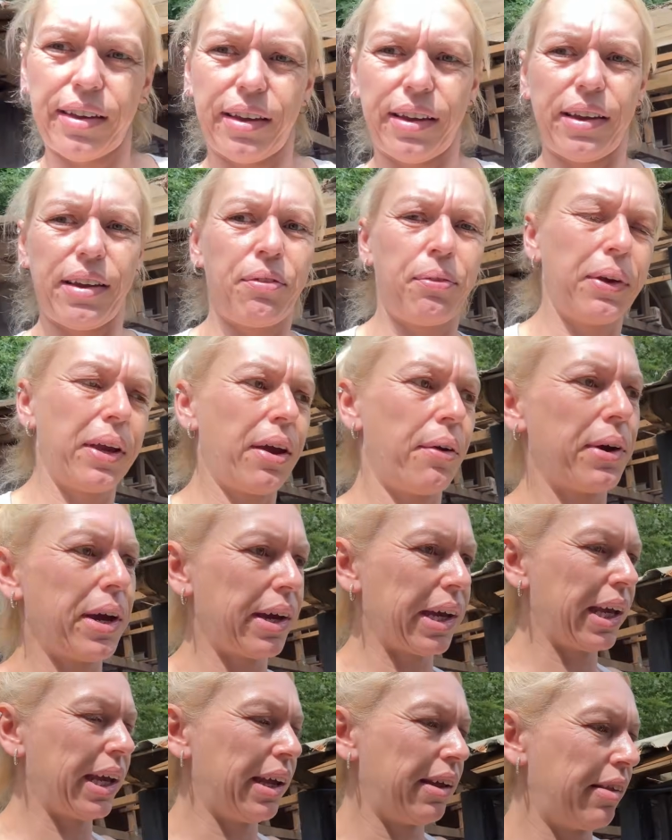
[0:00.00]
if we go out
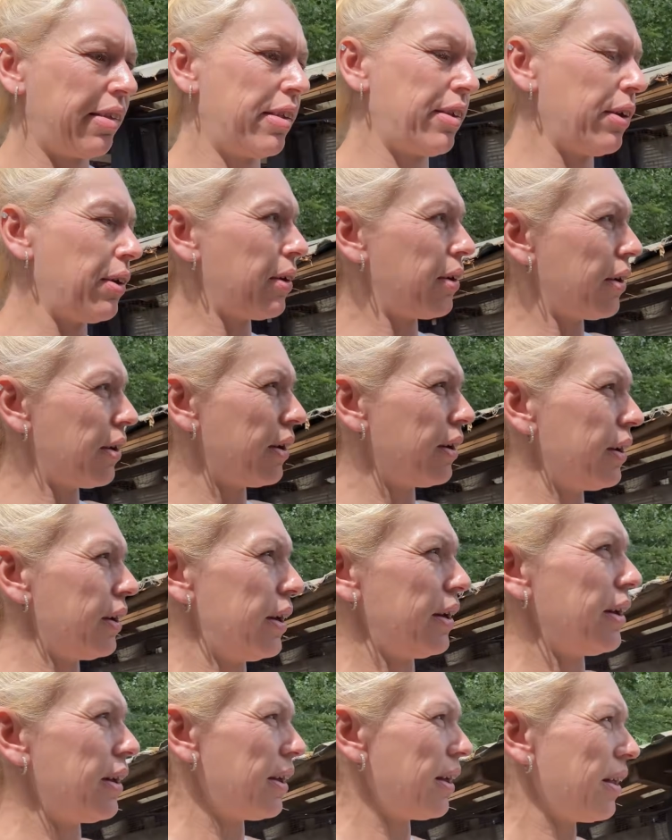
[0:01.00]
here to
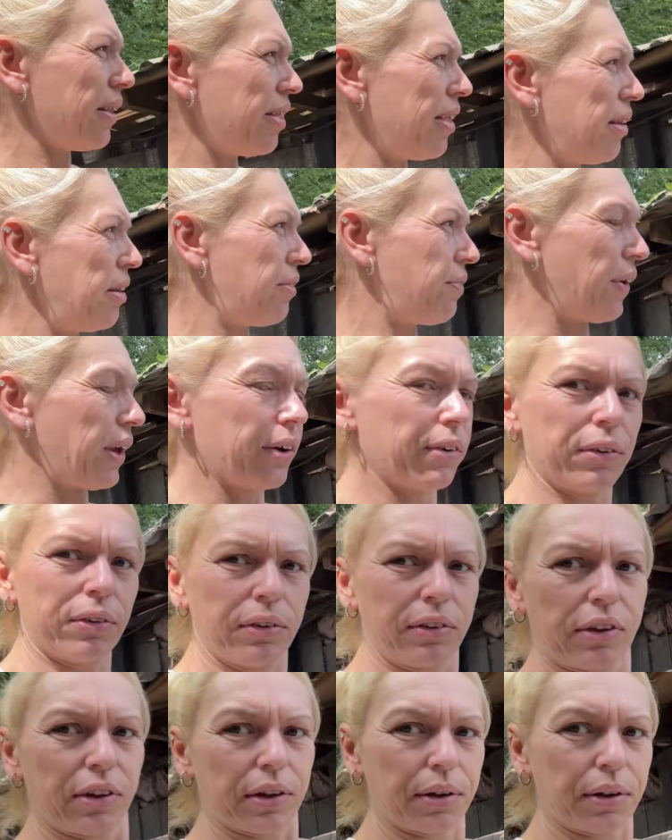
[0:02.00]
this field,